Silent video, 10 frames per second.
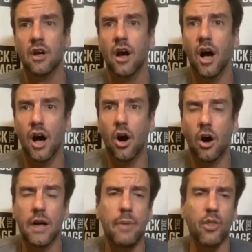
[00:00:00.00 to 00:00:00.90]
Uh,
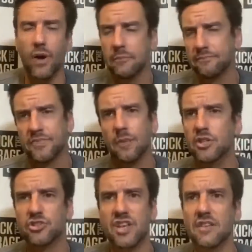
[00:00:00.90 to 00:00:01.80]
are, and by the way, let me
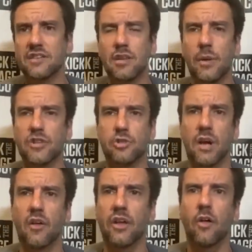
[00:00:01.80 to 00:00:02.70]
just say this about
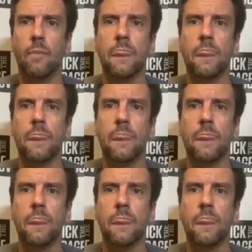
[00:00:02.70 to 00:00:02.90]
Jemele Hill.